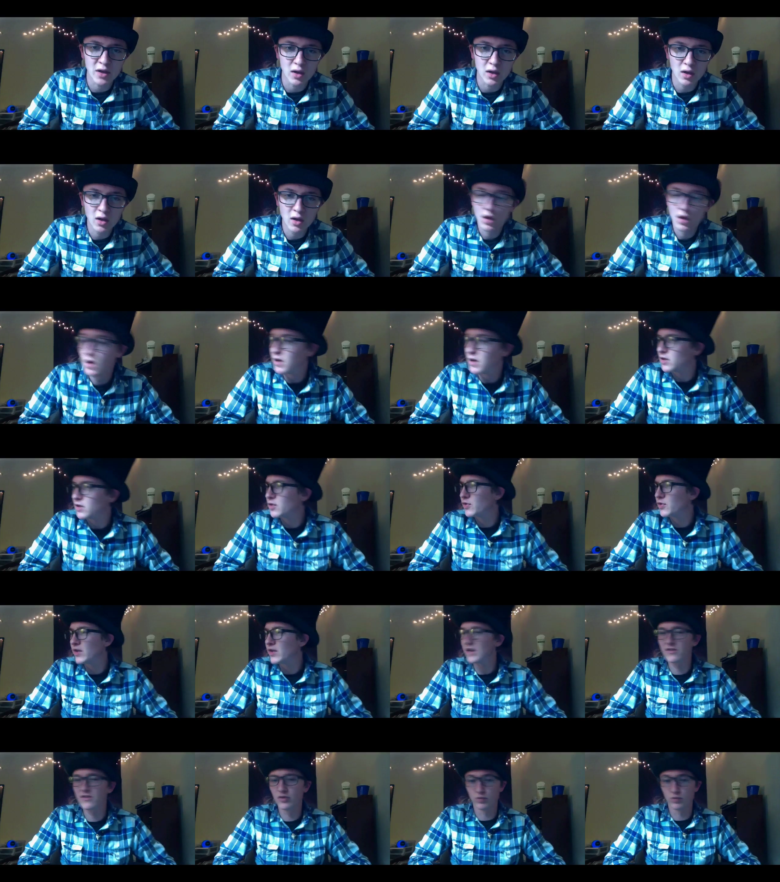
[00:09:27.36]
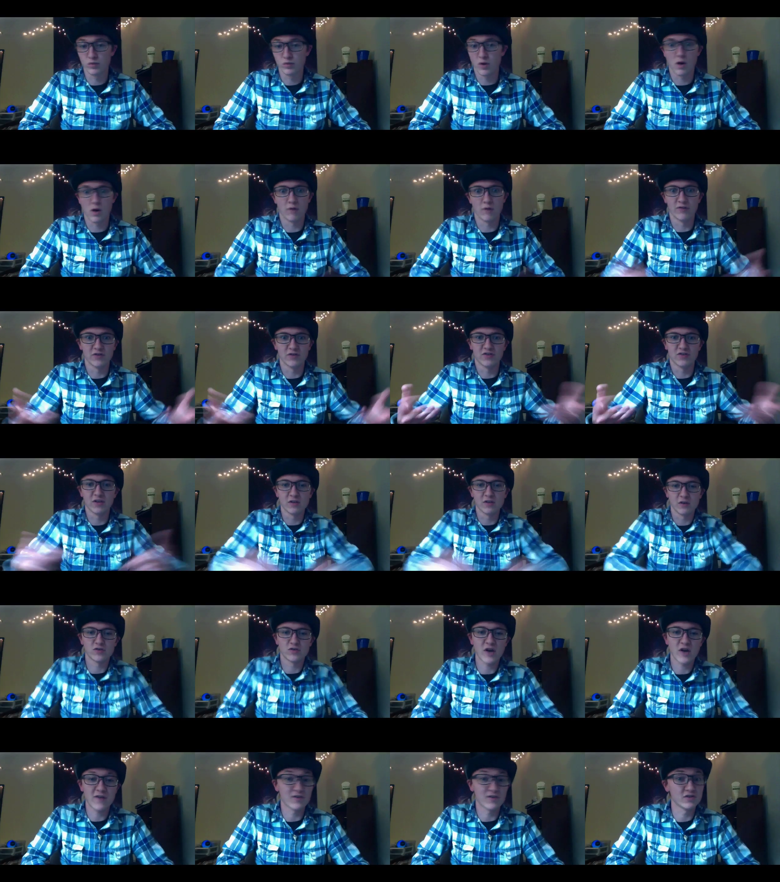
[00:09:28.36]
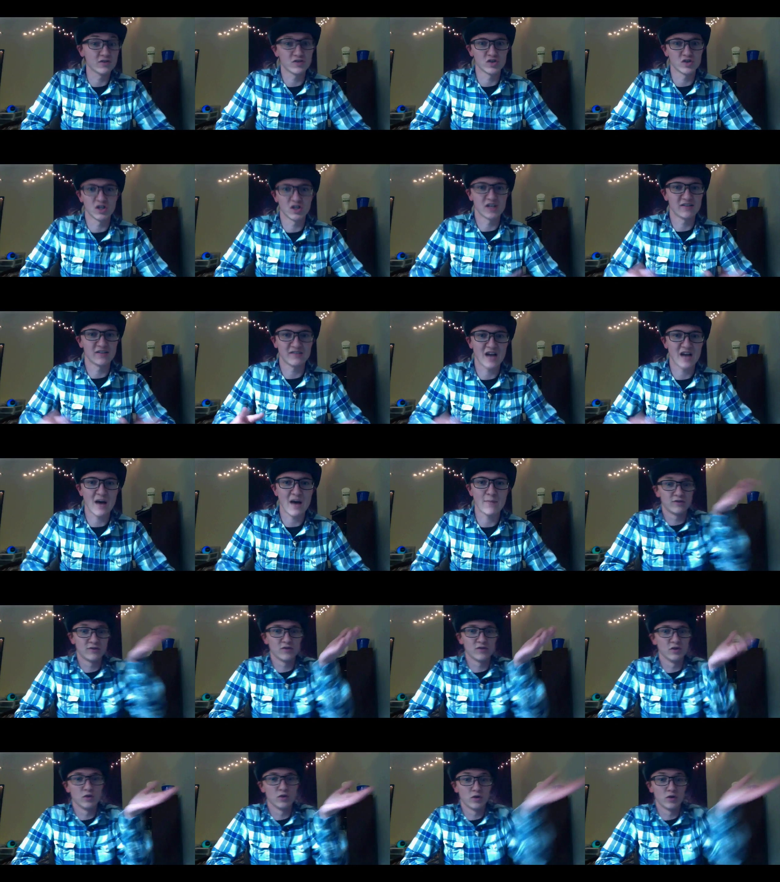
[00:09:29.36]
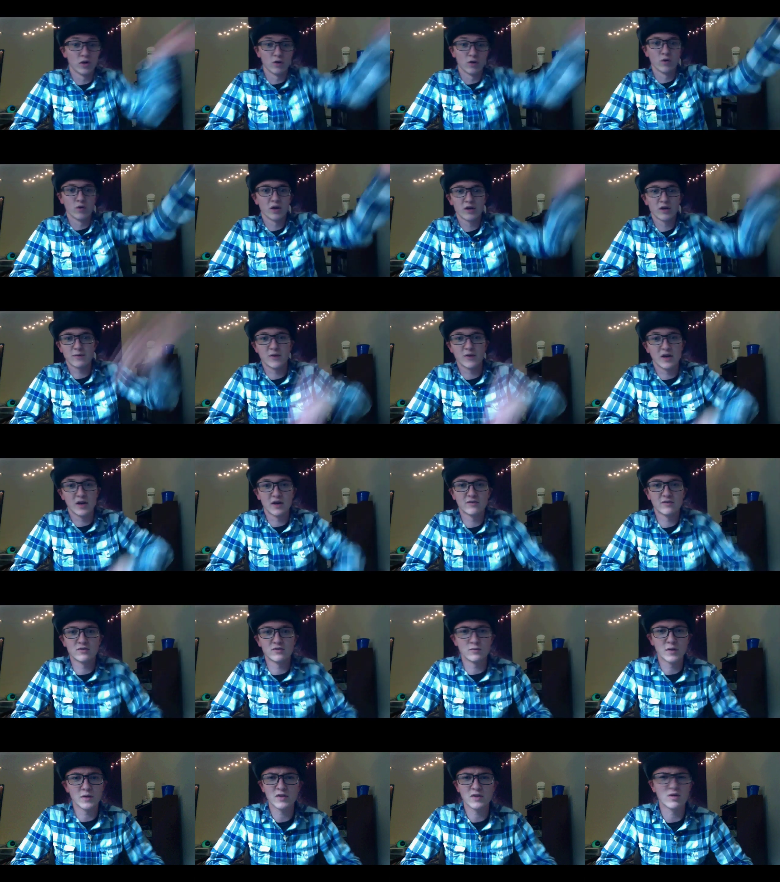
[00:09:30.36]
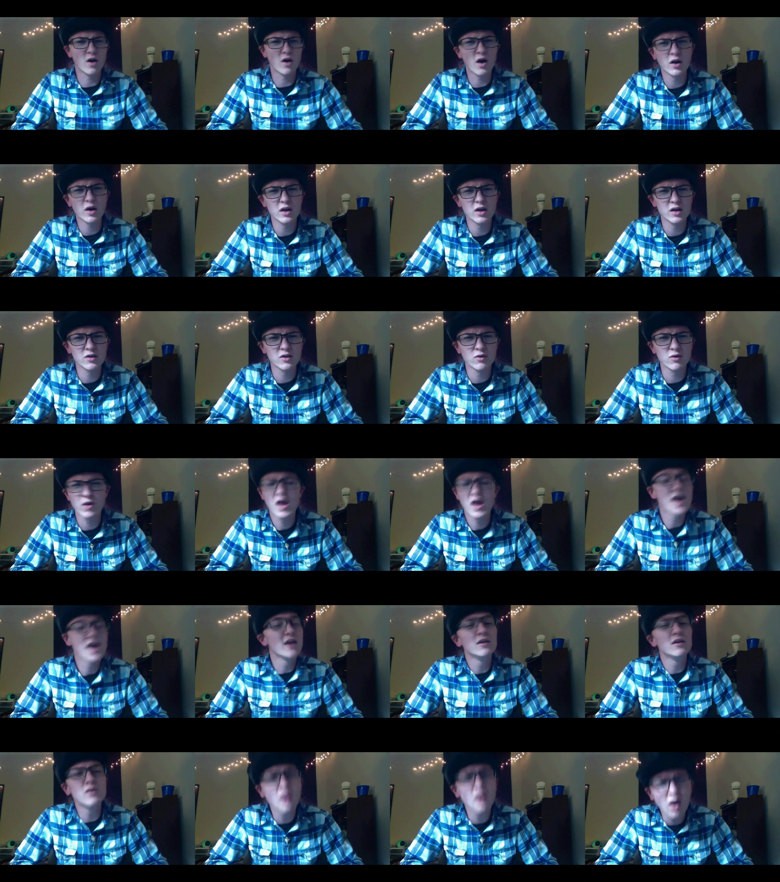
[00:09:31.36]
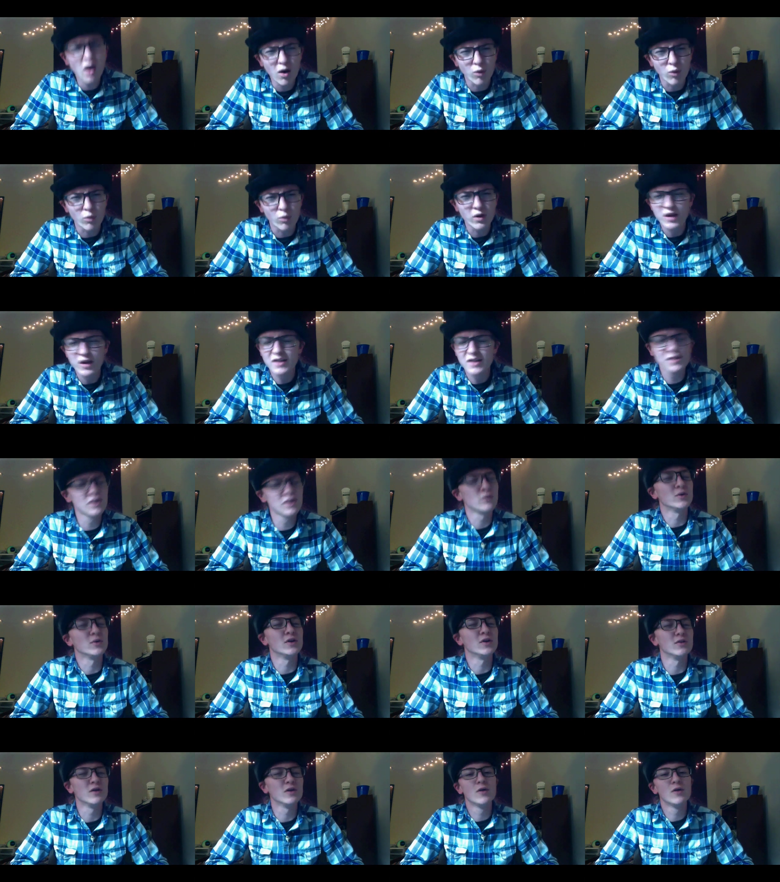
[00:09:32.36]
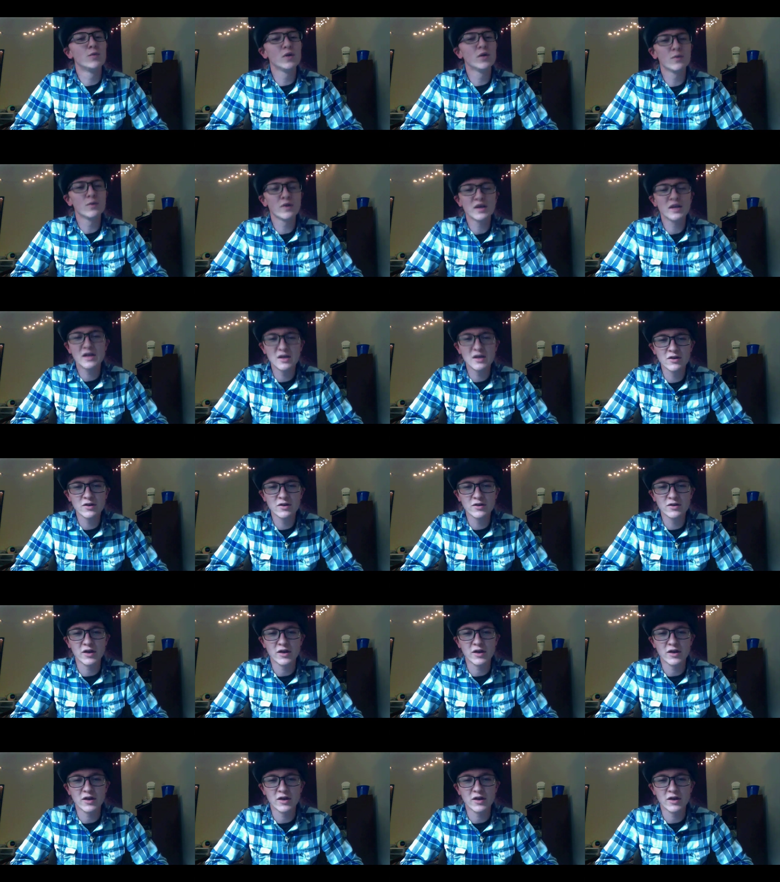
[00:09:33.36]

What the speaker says: Do you think all of a sudden the traffic is going to stop and they're going to work because you're honking your horn? No, dude. We don't want to hear that.